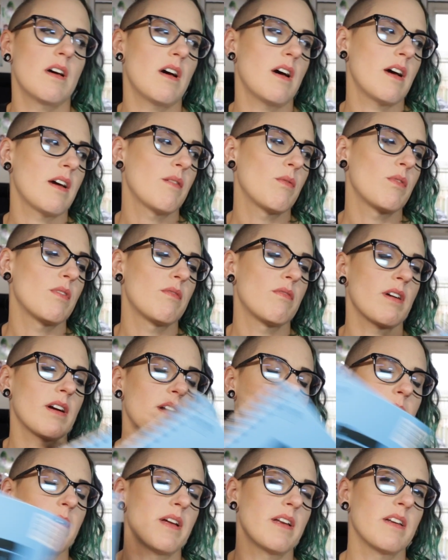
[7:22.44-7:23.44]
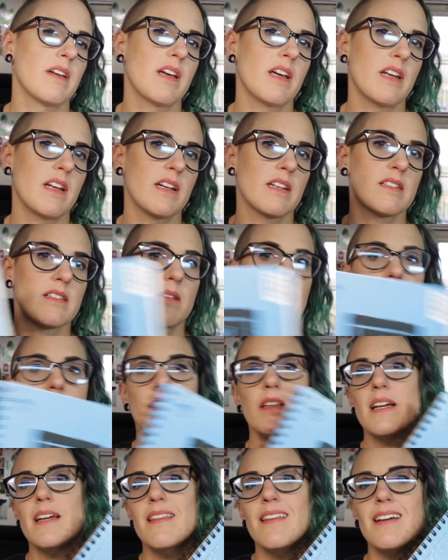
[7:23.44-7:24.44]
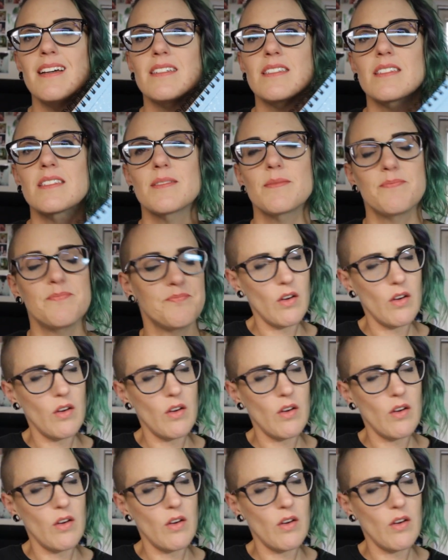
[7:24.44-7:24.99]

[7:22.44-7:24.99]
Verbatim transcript: I would recommend getting something like this.